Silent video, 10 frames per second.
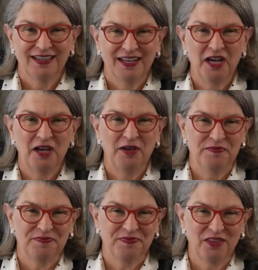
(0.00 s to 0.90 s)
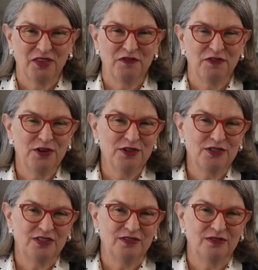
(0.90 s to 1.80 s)
Um, the
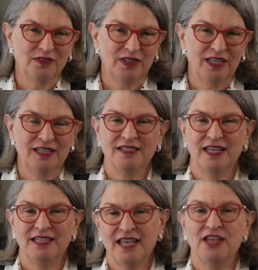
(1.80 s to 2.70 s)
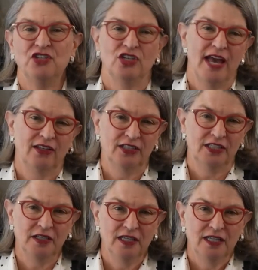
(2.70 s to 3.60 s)
first is
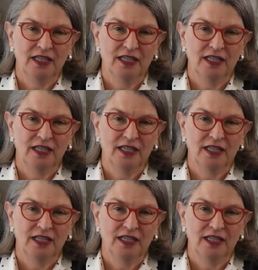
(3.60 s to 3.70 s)
intentionality.